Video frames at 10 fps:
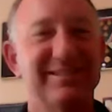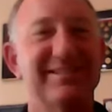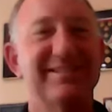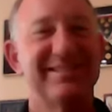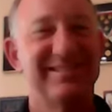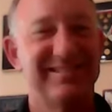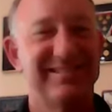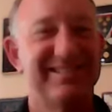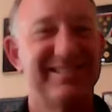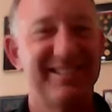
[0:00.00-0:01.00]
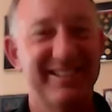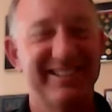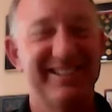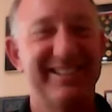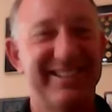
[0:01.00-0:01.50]
Get dressed and
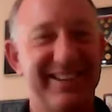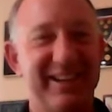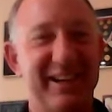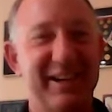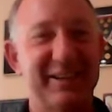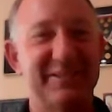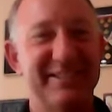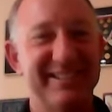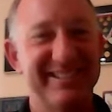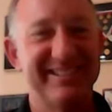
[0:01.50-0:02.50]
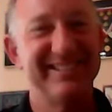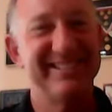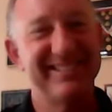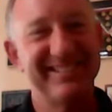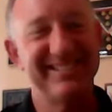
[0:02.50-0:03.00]
go. That's sort of
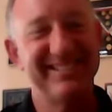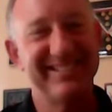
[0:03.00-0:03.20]
what